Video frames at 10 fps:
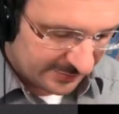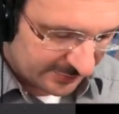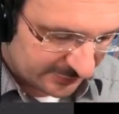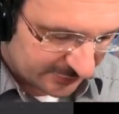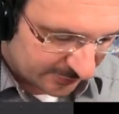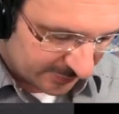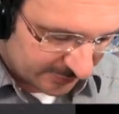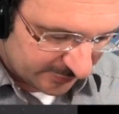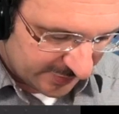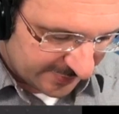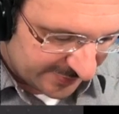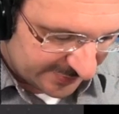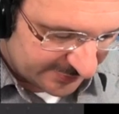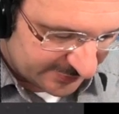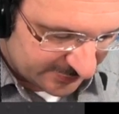So altogether,
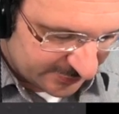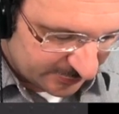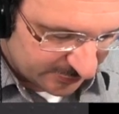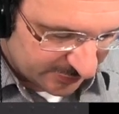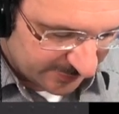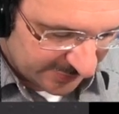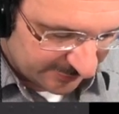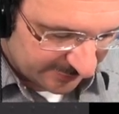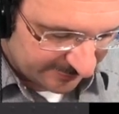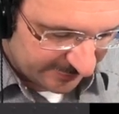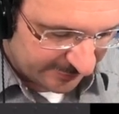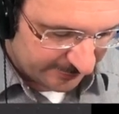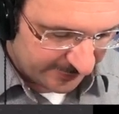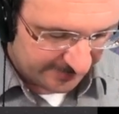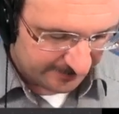that's 2 to the power of 3.